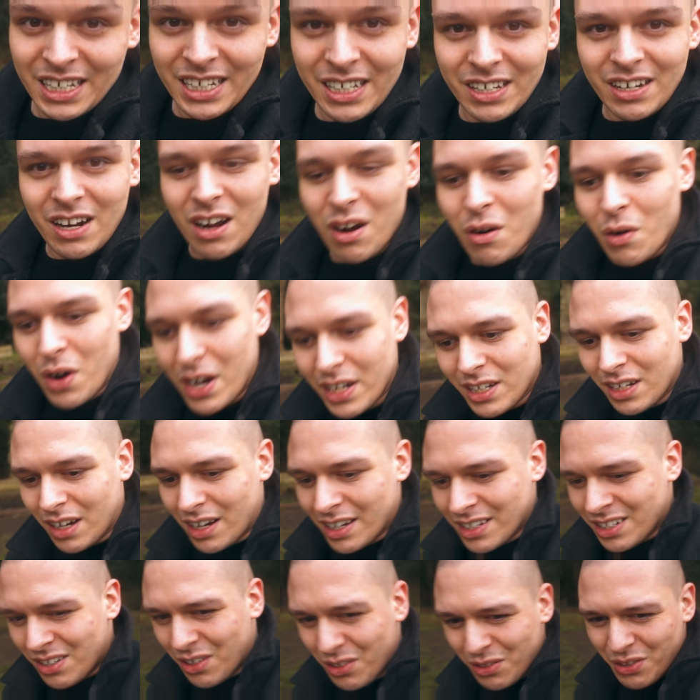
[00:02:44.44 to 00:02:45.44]
you know, I, do,
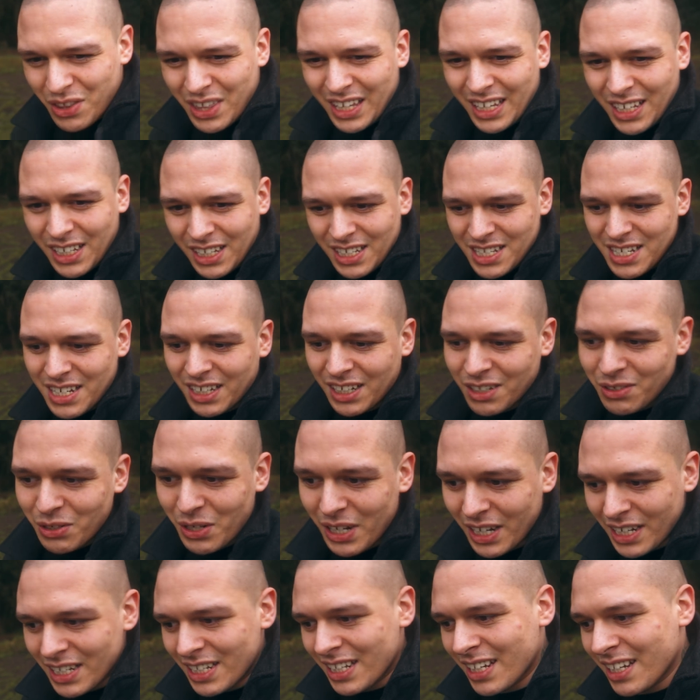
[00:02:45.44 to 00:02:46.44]
don't think it's a good
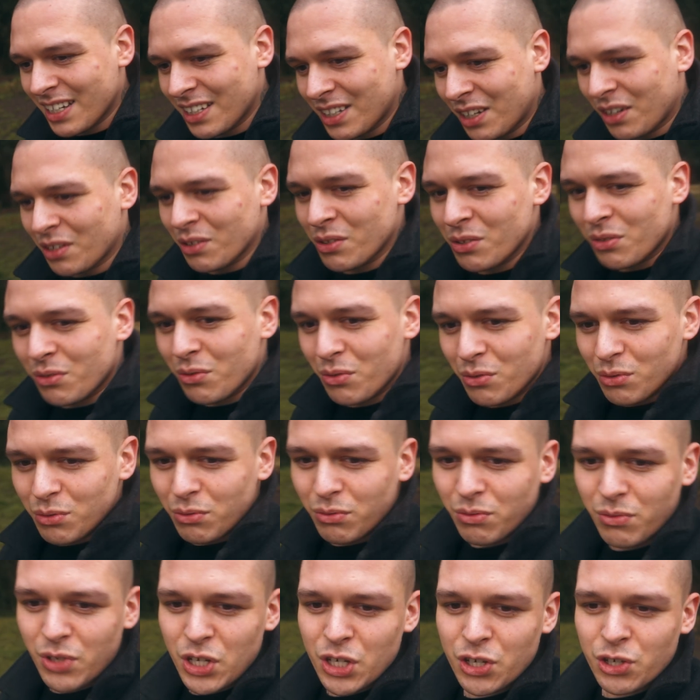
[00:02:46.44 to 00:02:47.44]
idea to
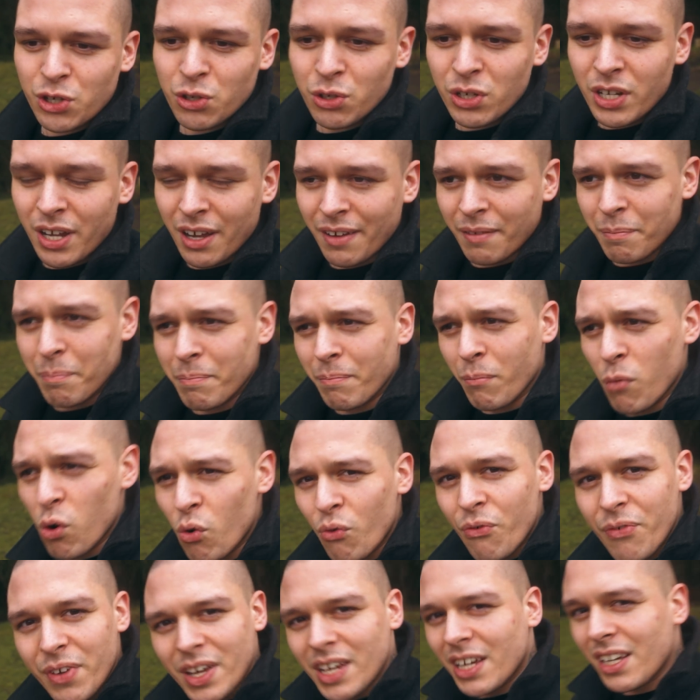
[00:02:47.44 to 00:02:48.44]
shoot a
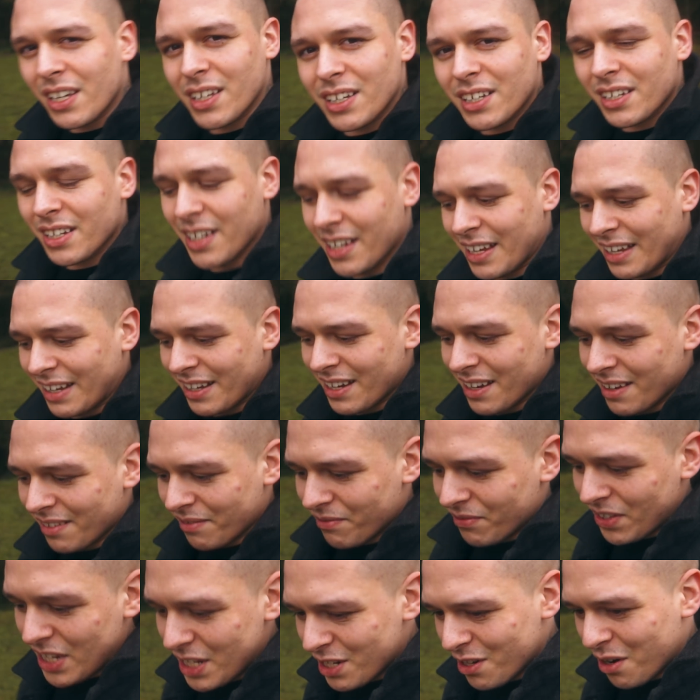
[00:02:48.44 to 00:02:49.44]
movie and a
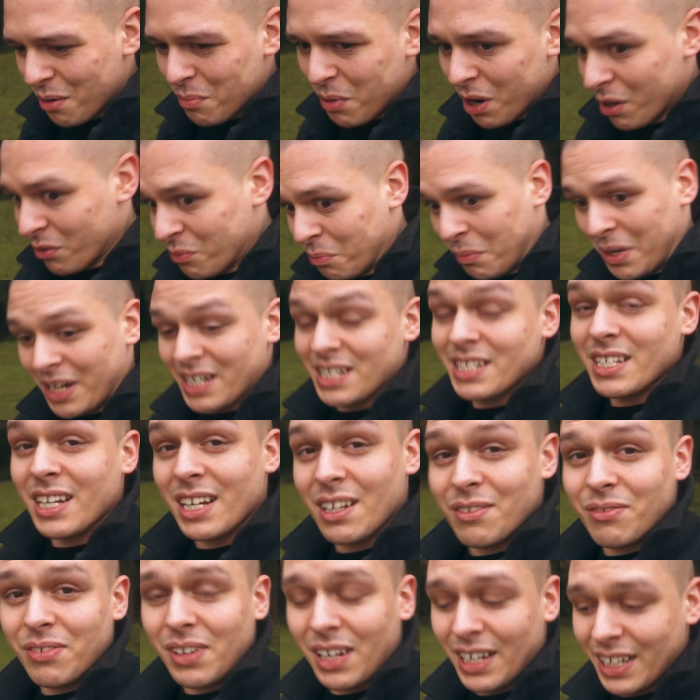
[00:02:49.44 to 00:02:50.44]
video about
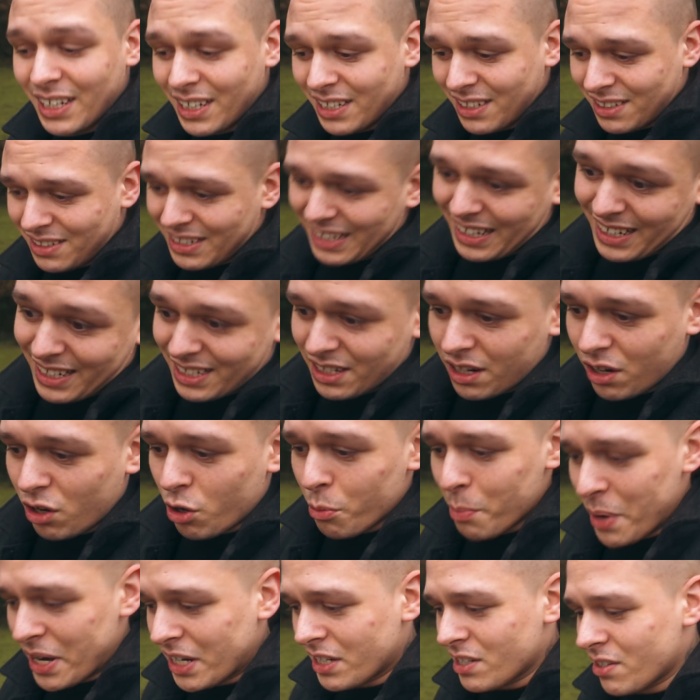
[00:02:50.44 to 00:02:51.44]
myself, like like a
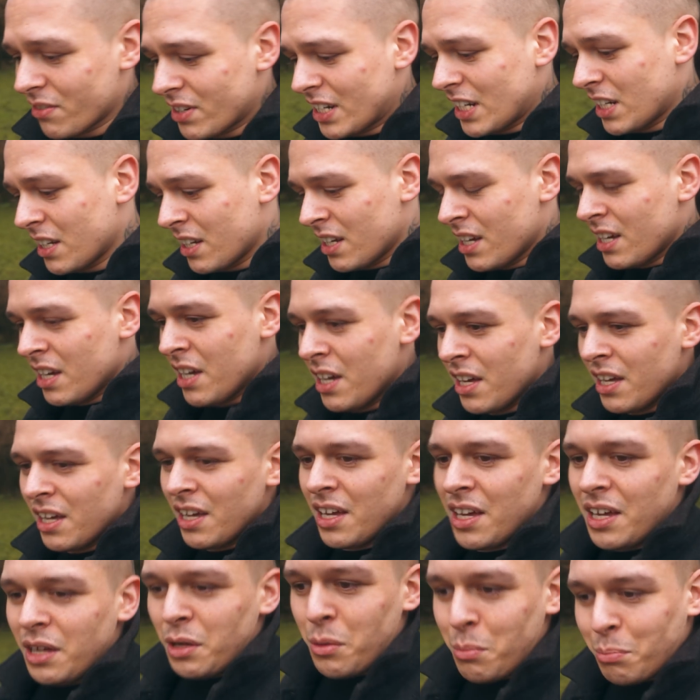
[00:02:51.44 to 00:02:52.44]
documentary.
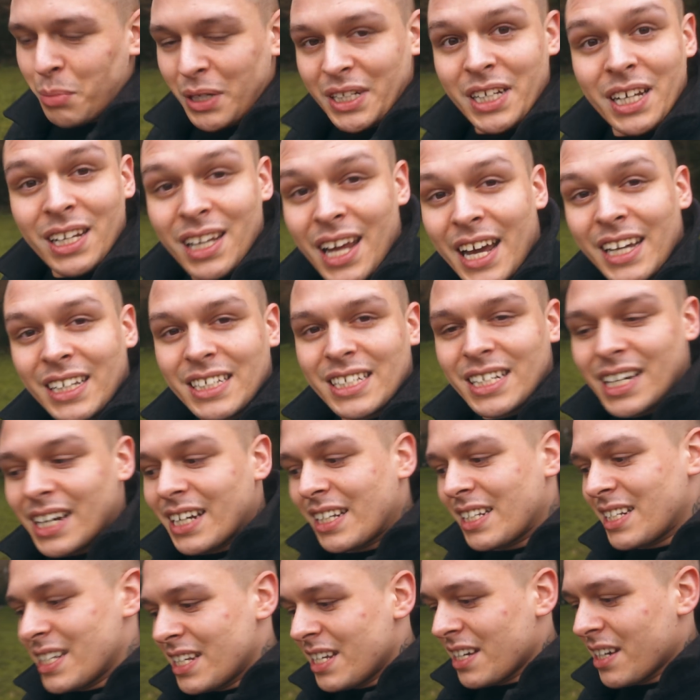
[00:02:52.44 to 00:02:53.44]
But I like the
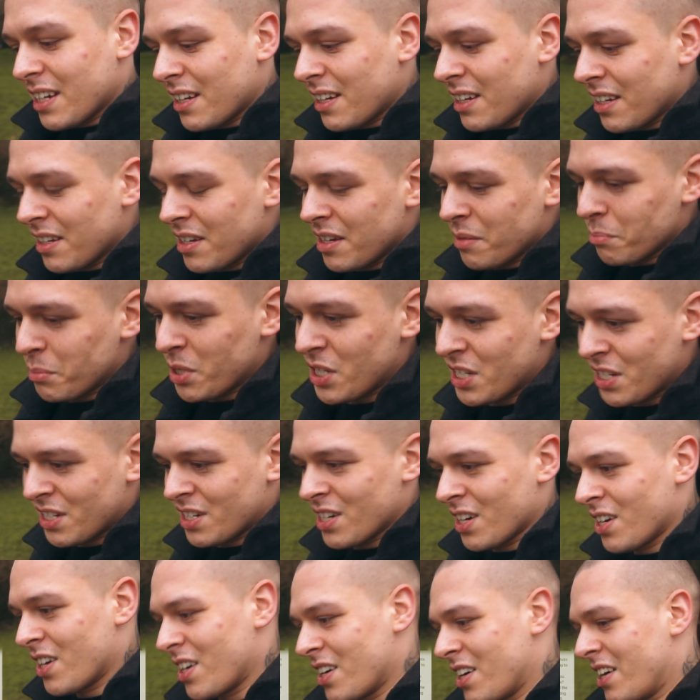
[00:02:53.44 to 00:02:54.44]
idea,
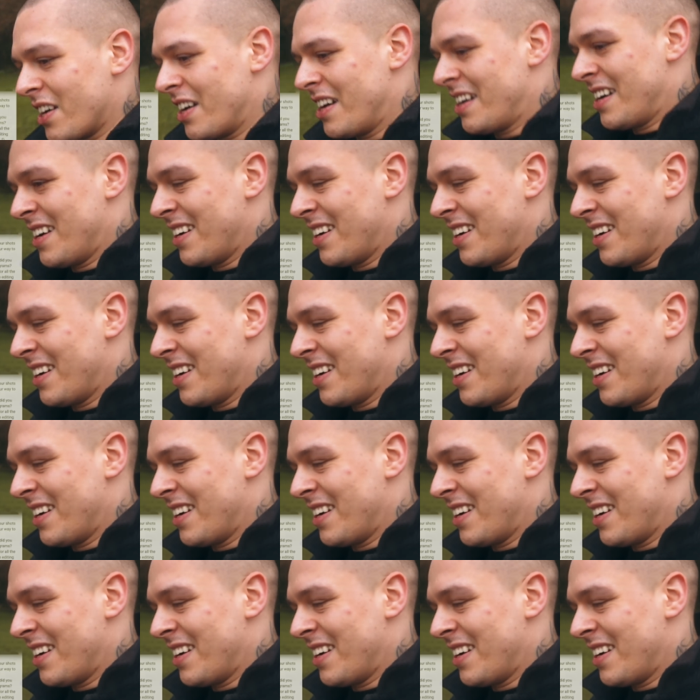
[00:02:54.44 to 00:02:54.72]
Mr.